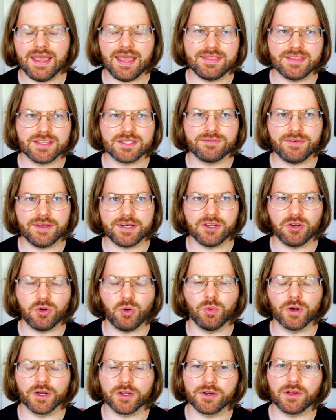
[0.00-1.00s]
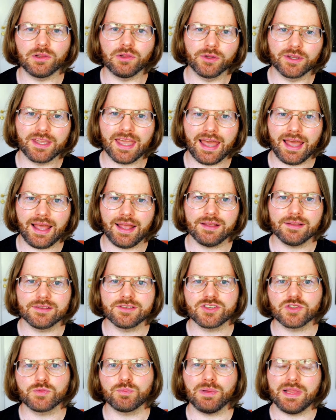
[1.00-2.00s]
In this video, we're going to look at
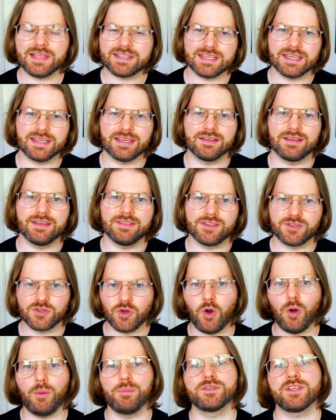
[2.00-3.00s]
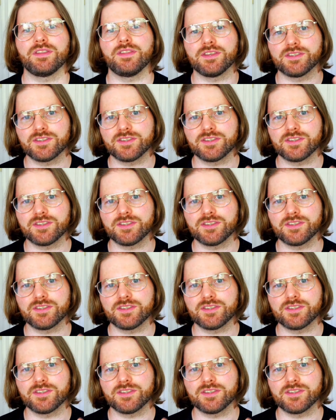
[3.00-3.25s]
splitting the tops and the